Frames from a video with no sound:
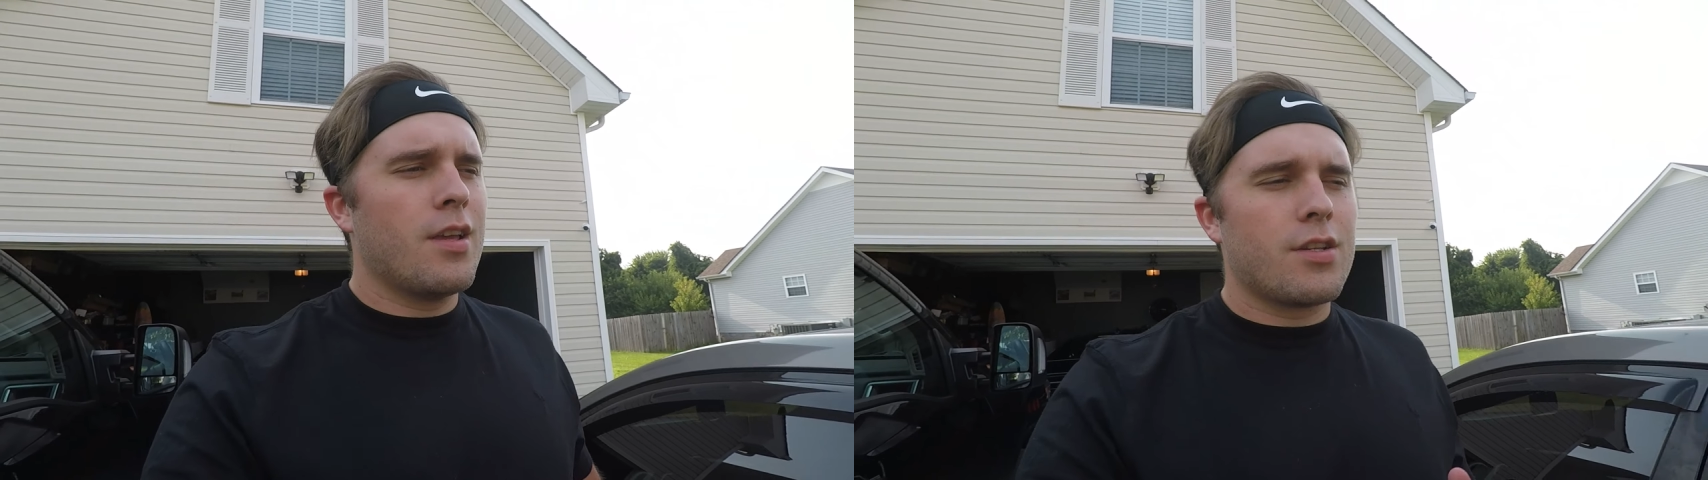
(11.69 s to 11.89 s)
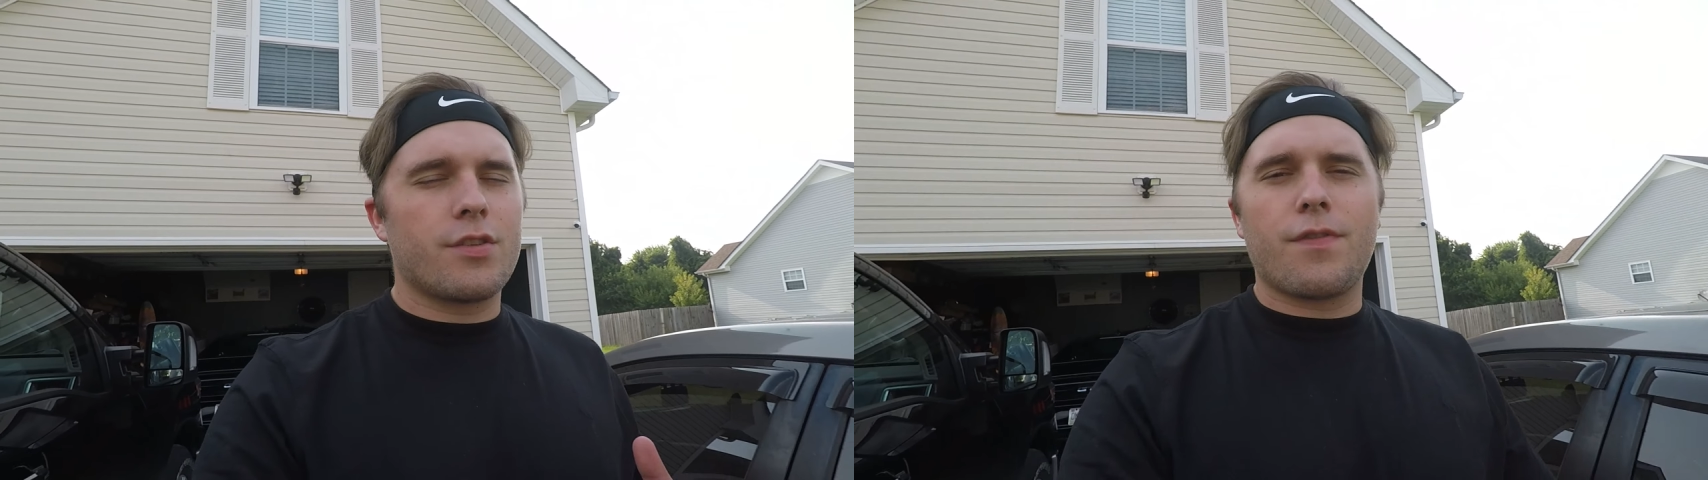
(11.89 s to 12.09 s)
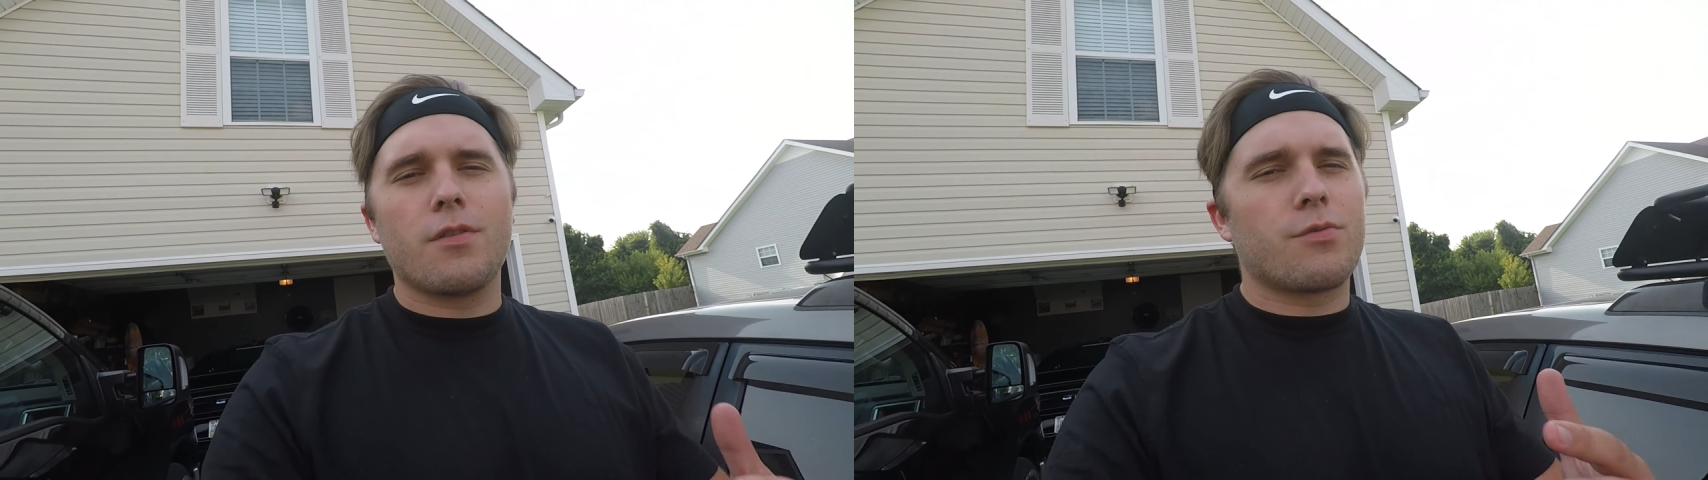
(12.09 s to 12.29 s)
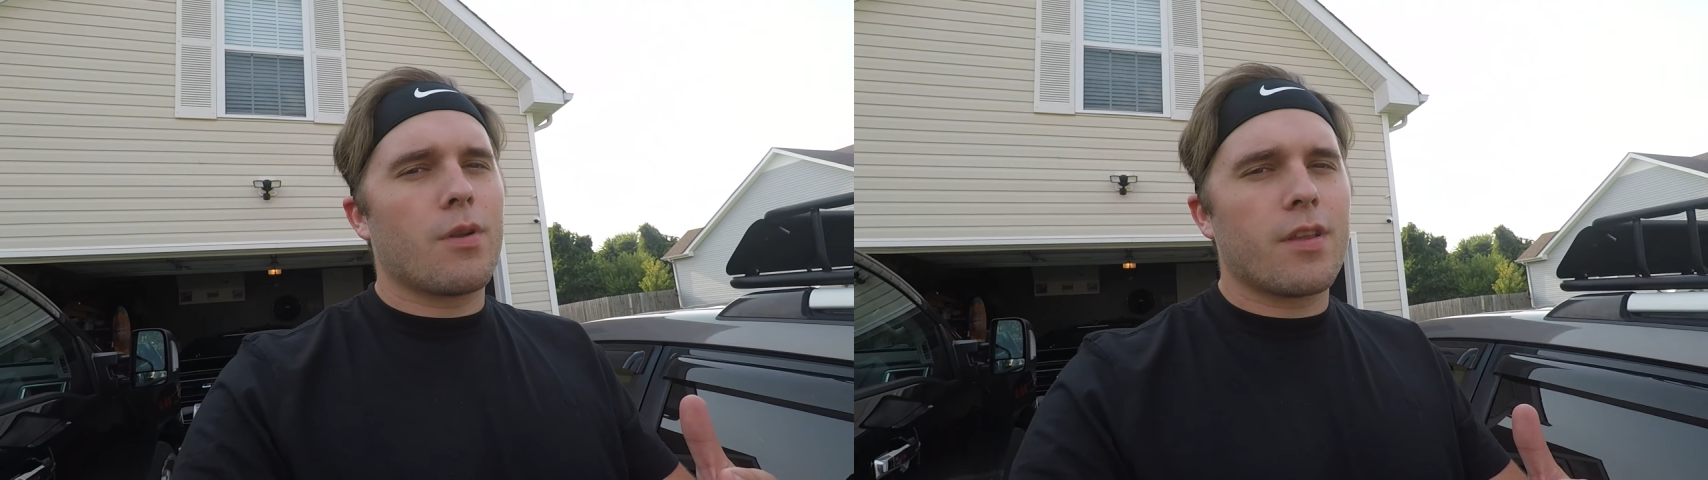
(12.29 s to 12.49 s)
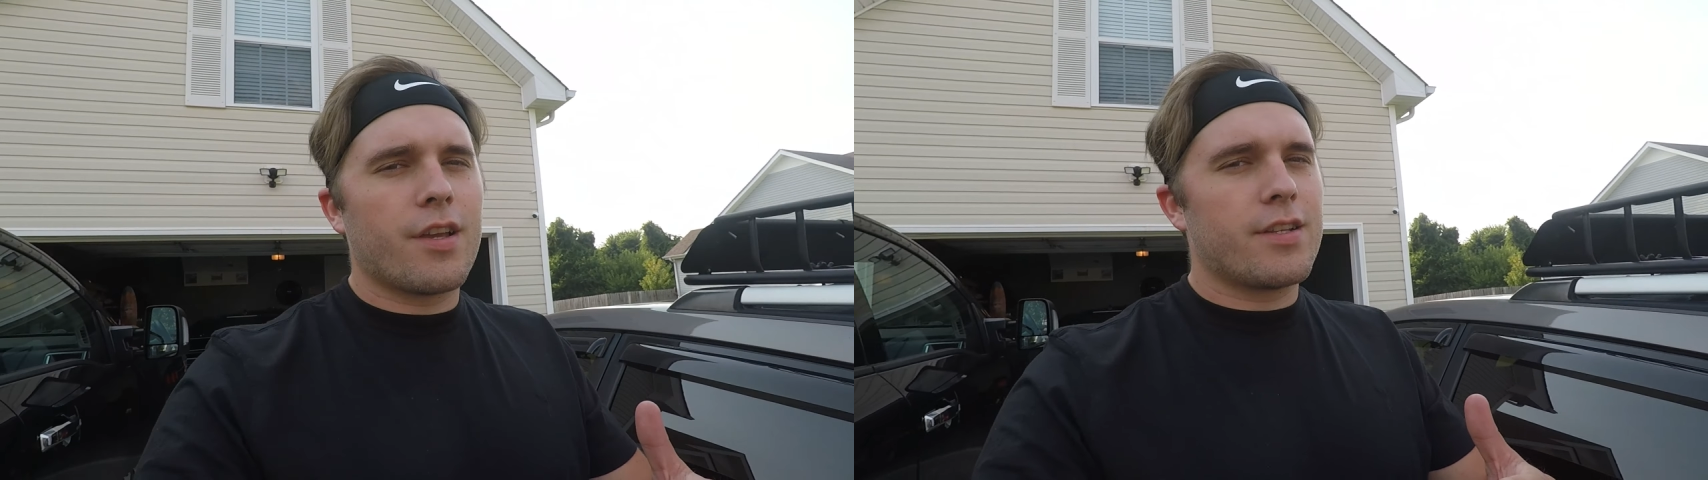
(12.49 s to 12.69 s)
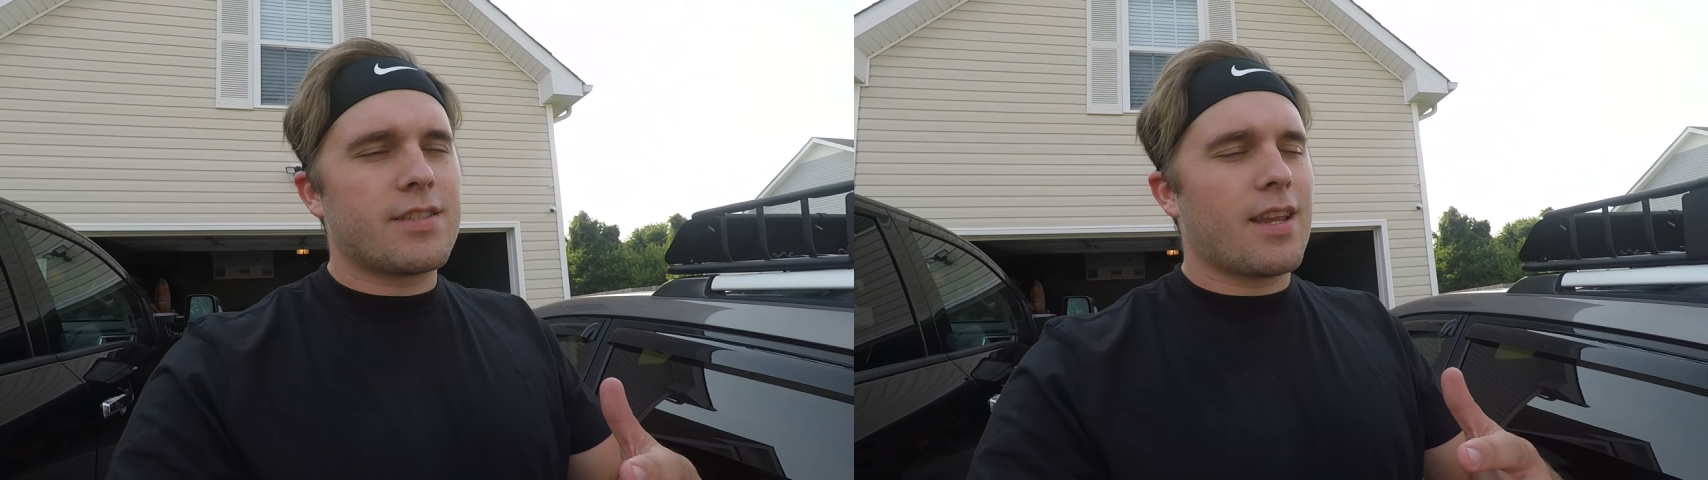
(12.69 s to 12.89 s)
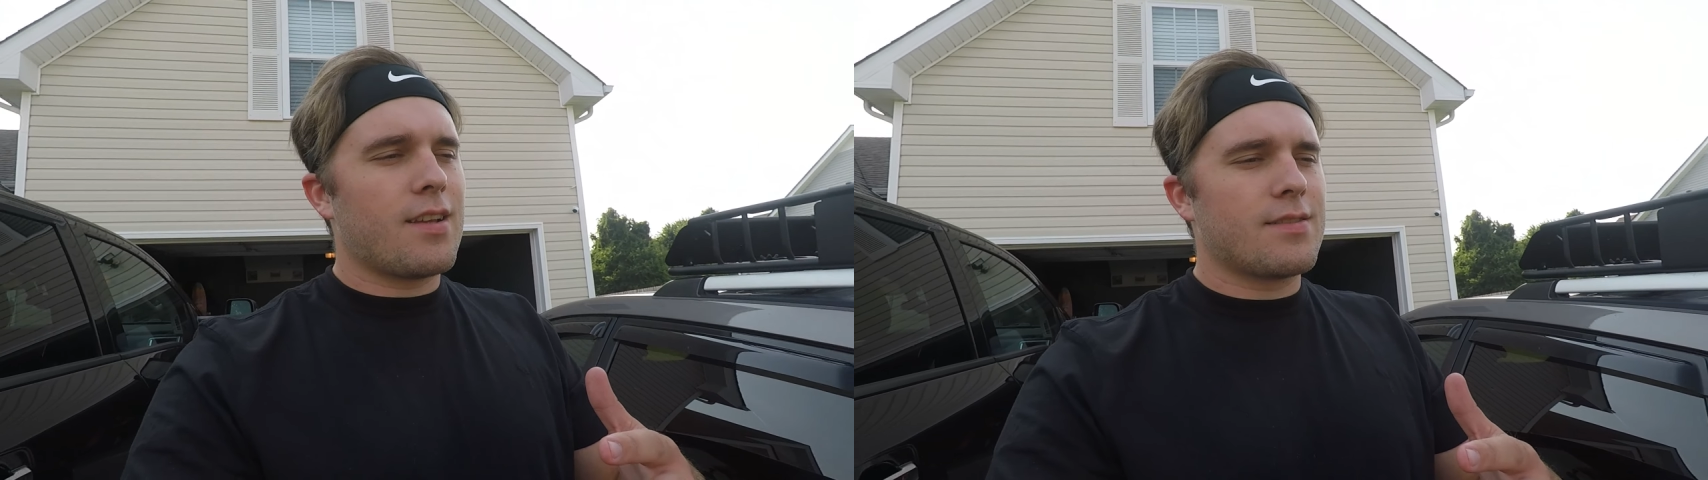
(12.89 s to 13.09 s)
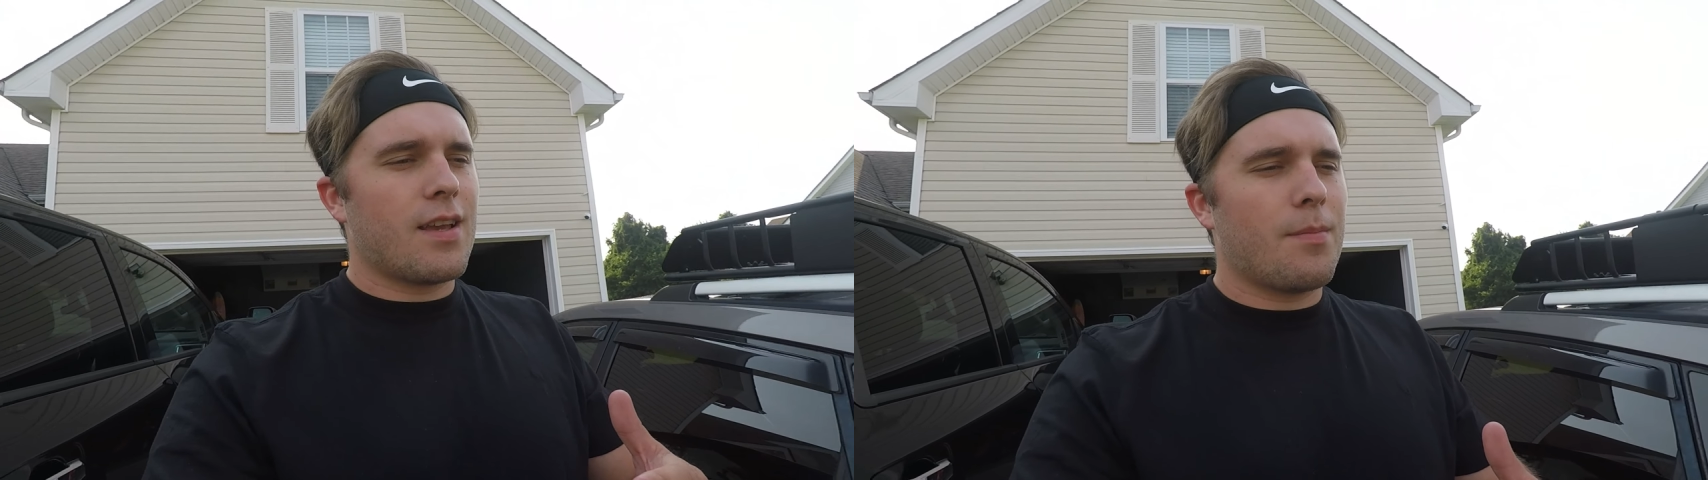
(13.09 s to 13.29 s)
Just feels really good to stay
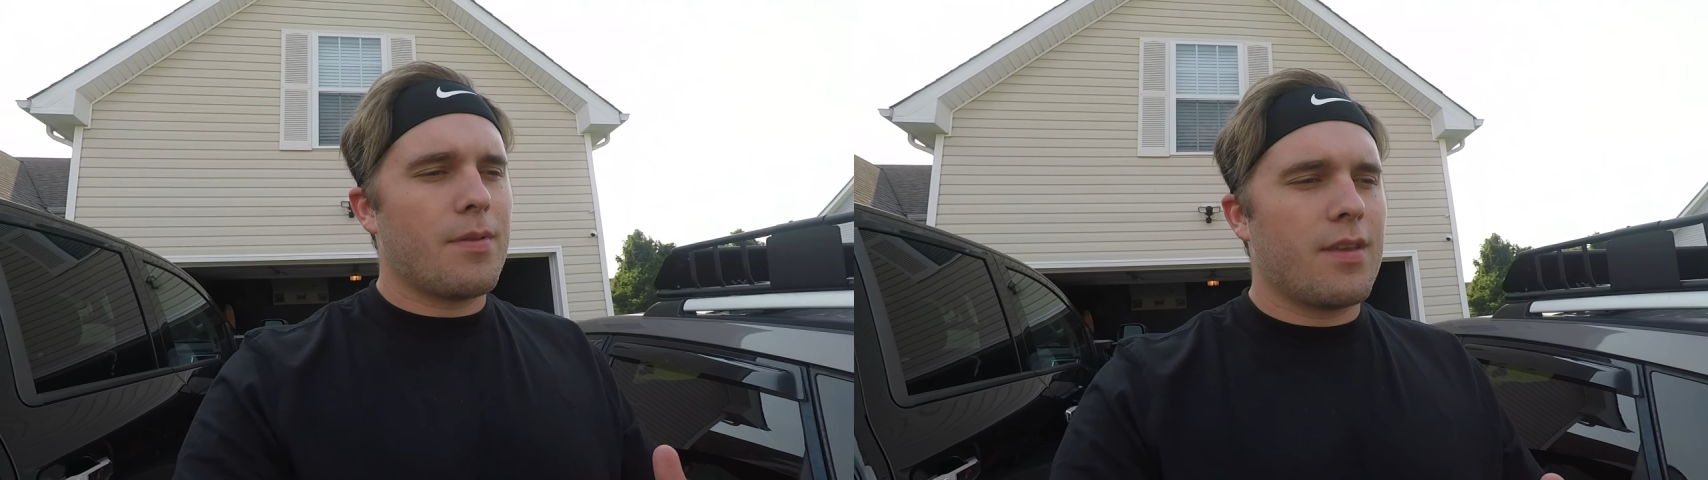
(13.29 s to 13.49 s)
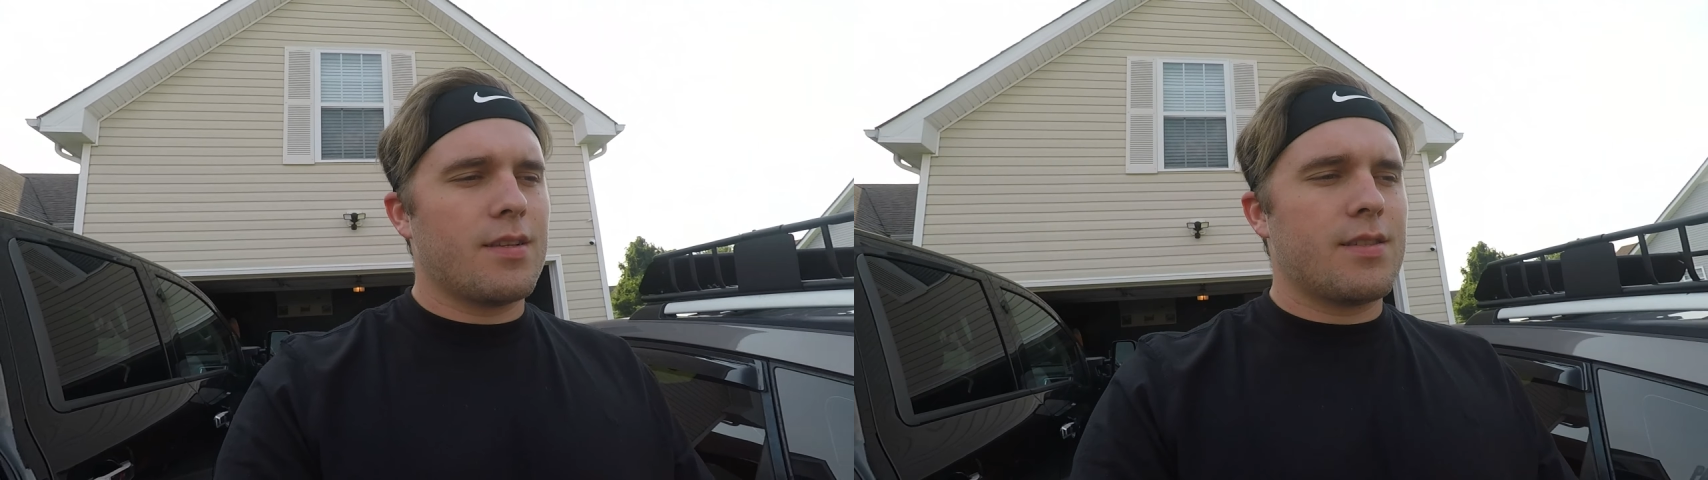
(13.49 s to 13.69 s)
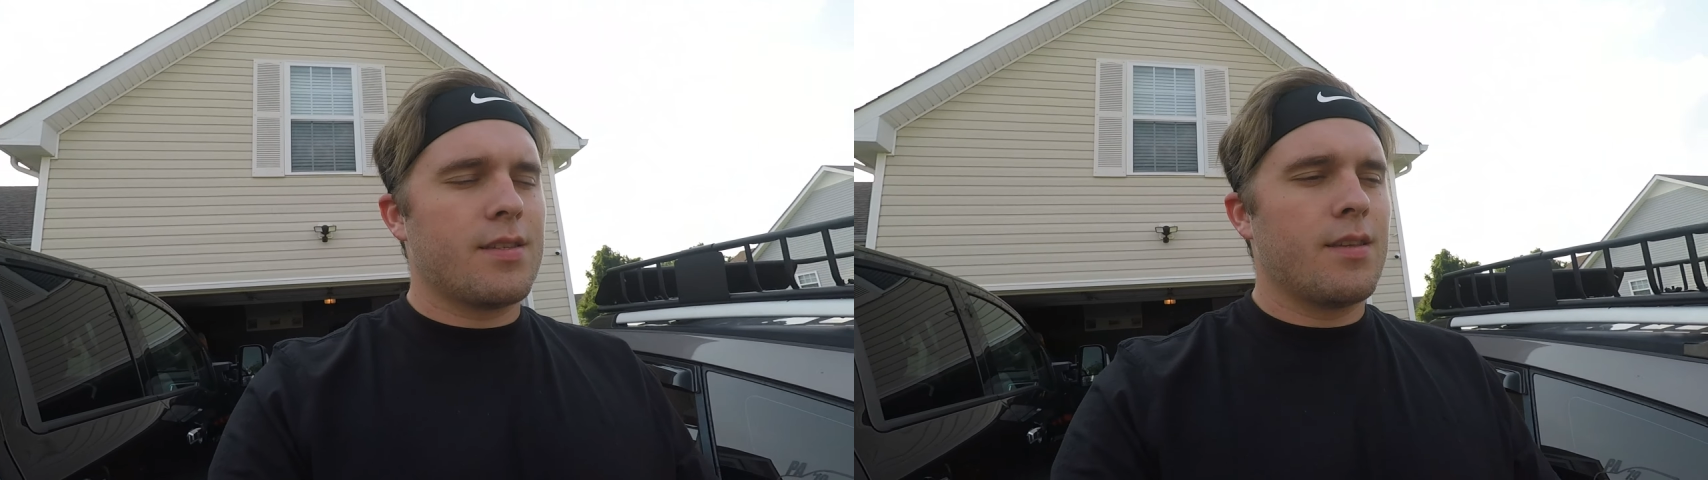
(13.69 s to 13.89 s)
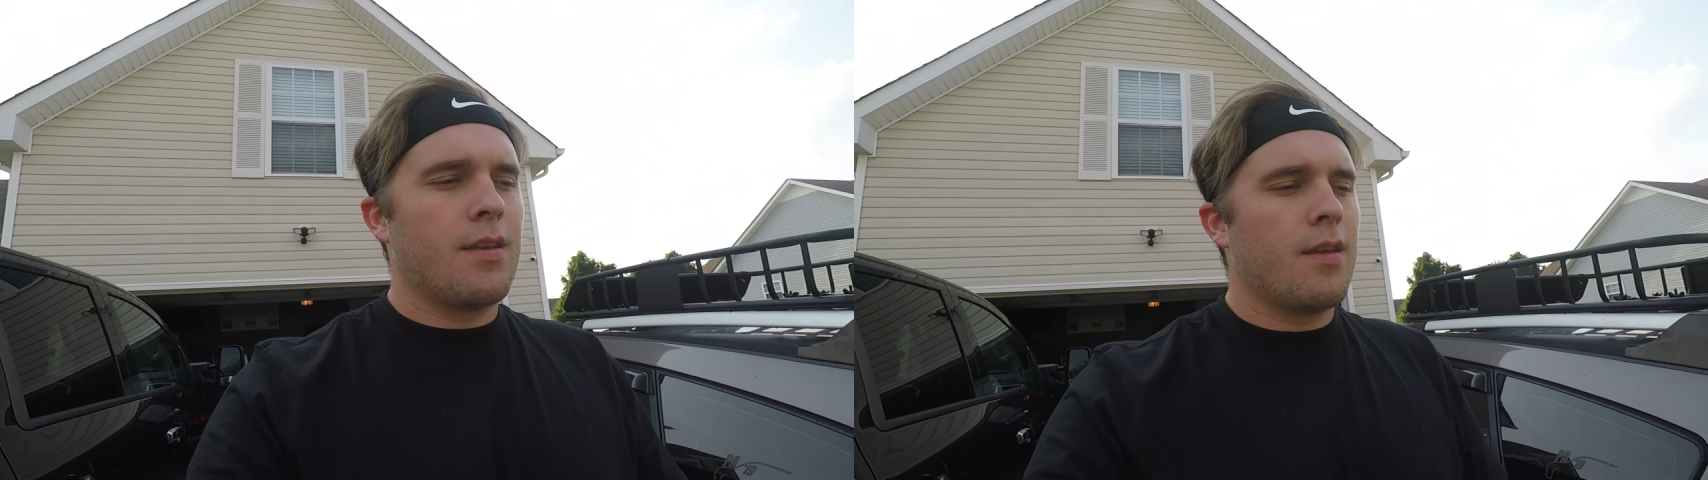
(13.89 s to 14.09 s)
on top of this.